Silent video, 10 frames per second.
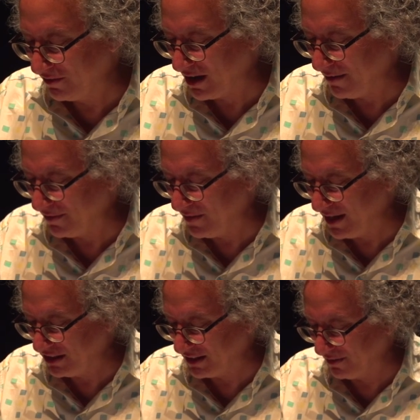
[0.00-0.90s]
of
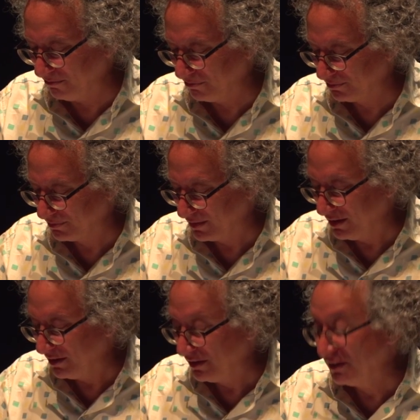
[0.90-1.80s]
condemnation.
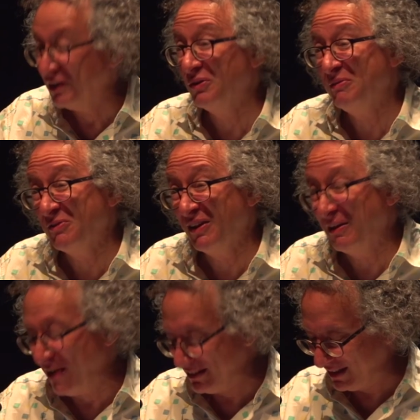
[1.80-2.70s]
It would be really
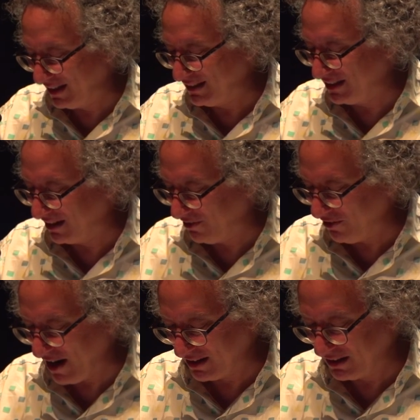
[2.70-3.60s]
masochistic, in
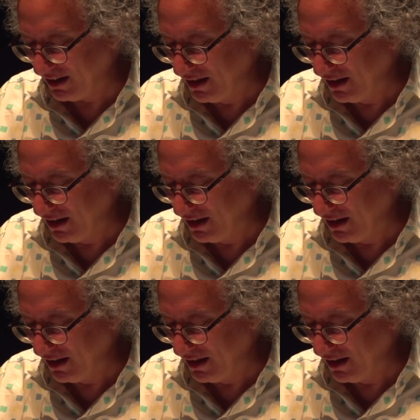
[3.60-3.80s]
fact,